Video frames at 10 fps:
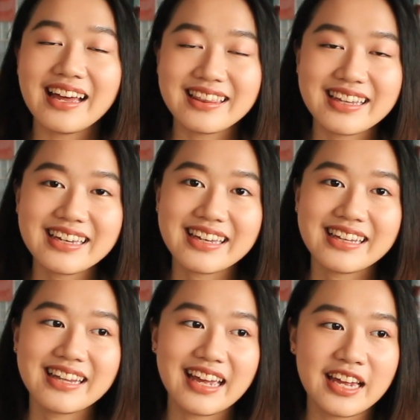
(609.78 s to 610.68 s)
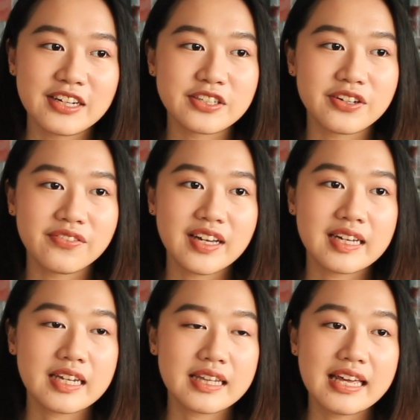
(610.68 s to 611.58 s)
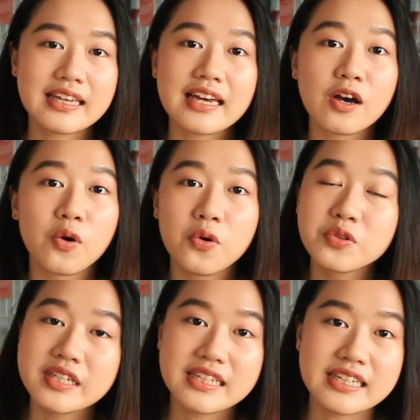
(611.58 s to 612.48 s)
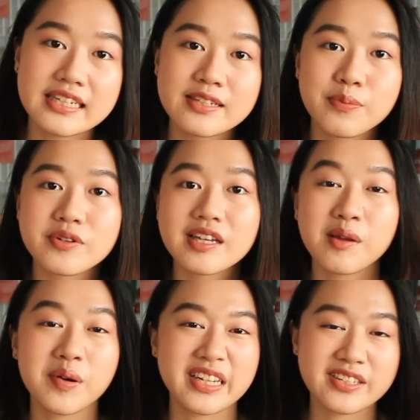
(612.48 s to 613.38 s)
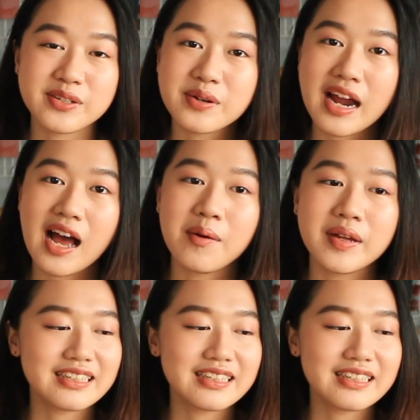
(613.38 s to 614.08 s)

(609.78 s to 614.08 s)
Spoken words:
I think in the age of like taking OOTDs, posting them on Instagram,